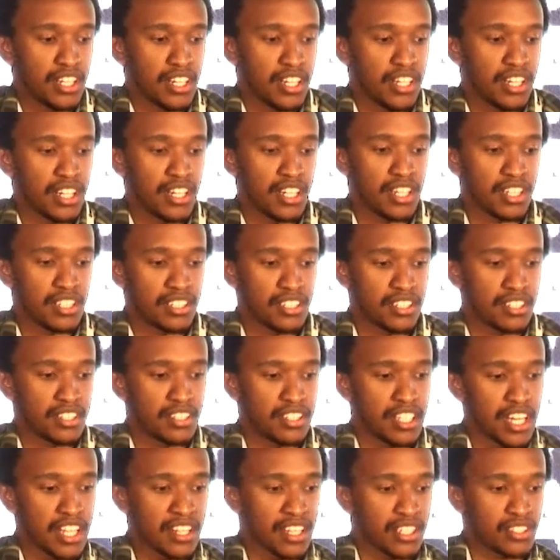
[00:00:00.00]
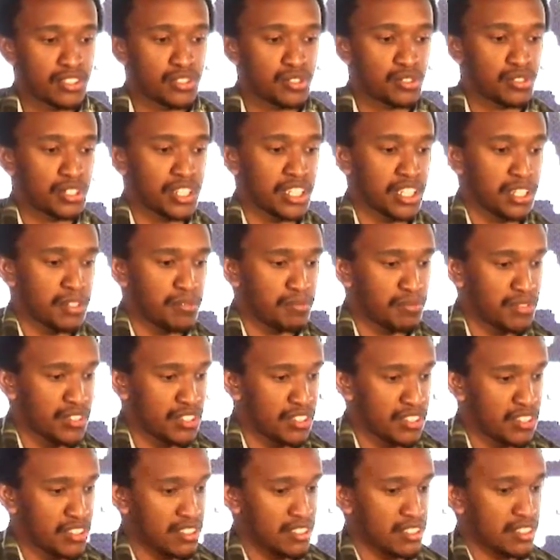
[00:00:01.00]
And the other 2
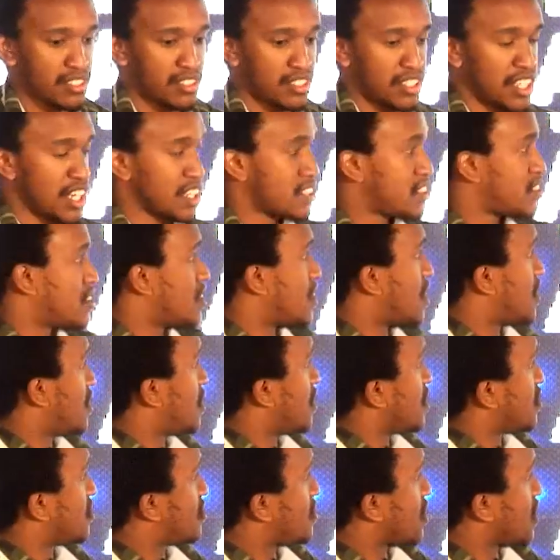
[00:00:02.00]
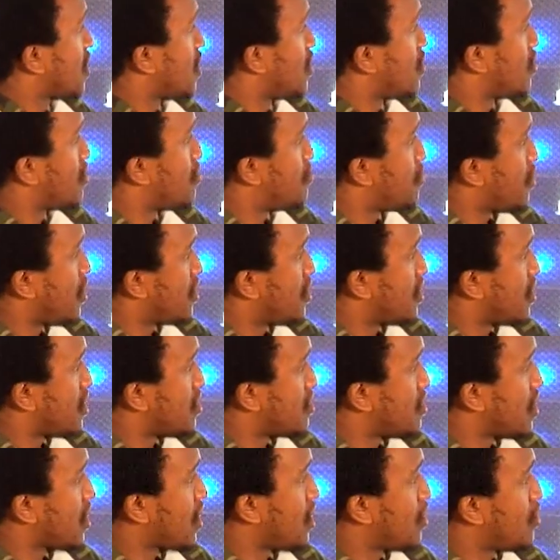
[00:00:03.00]
games, the second
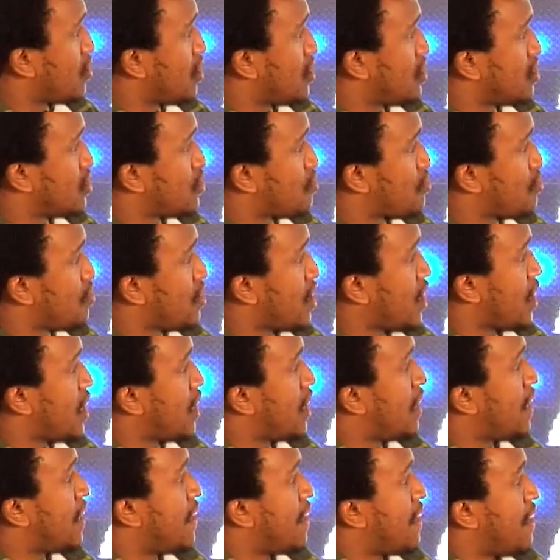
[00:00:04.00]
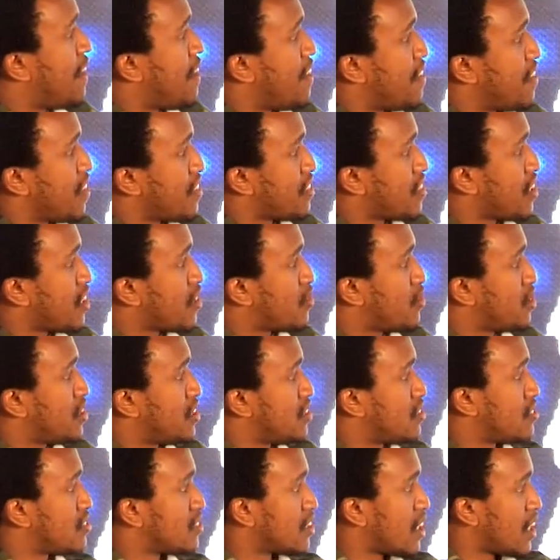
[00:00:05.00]
one is Fear. The third one
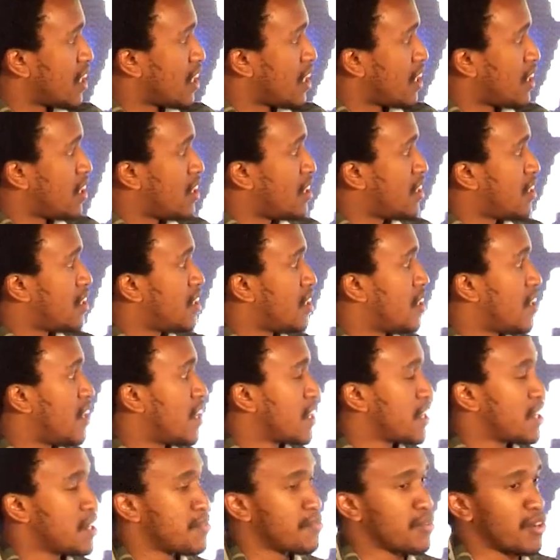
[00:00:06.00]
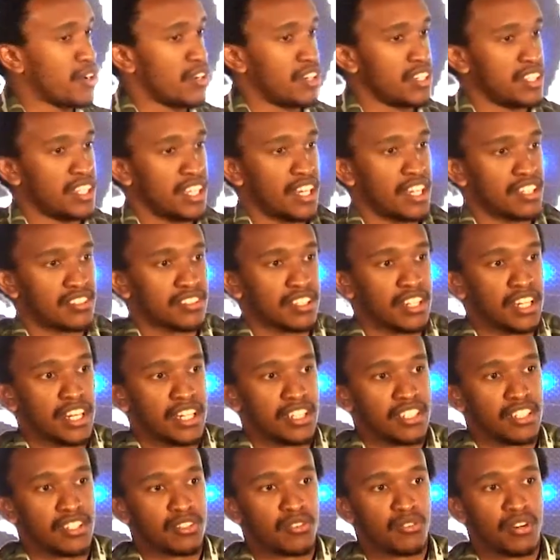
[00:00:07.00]
is a game called The Last
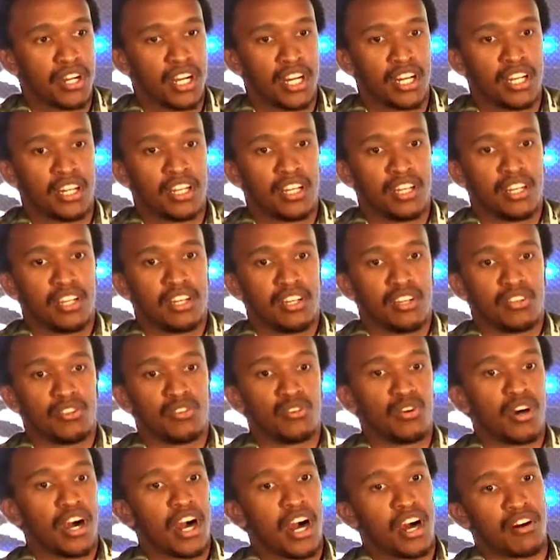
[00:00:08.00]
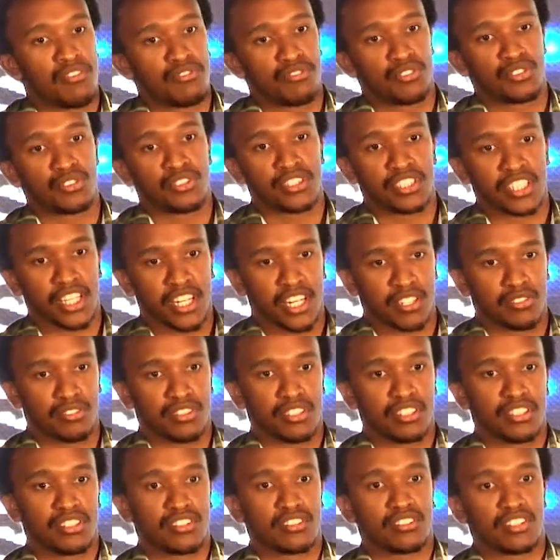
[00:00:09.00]
Guardian, where you have to interact
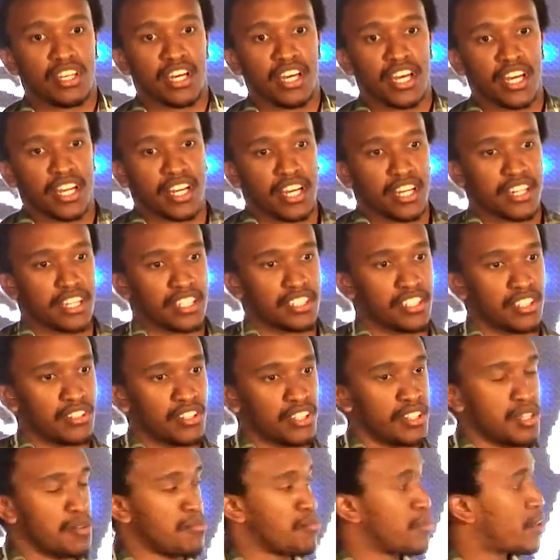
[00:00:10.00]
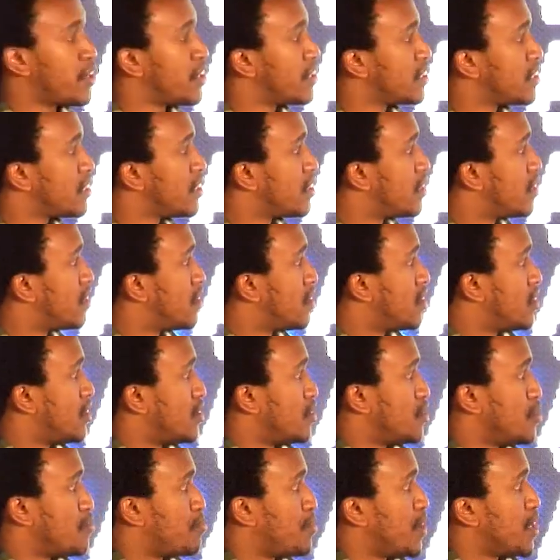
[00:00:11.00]
with this AI character. You're the boy,
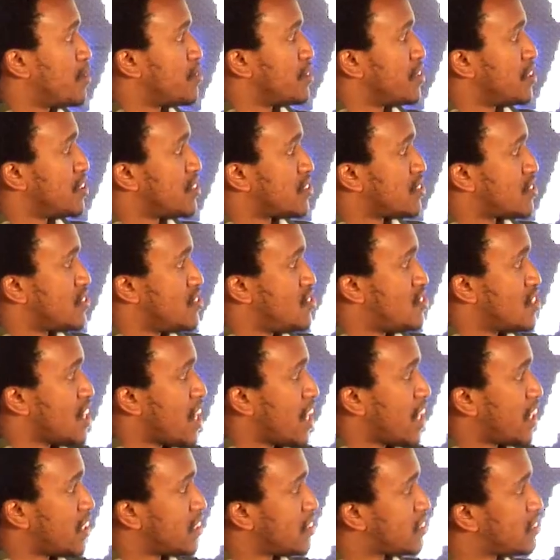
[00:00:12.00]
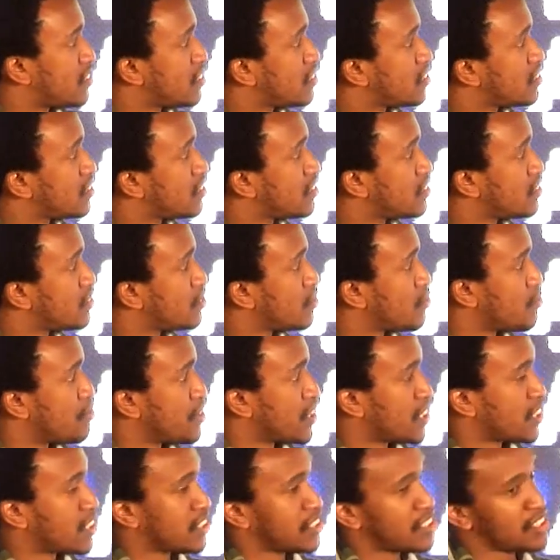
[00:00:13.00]
you play with this giant
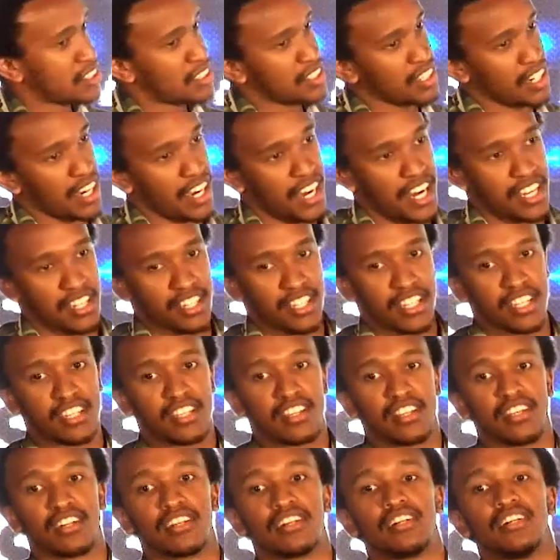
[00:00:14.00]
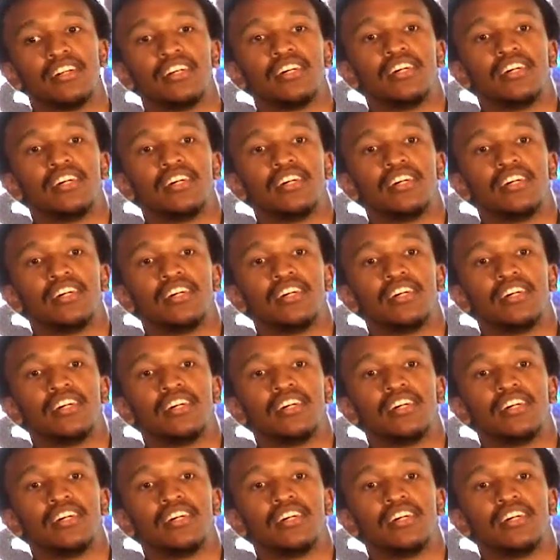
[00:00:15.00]
winged cat-like thing.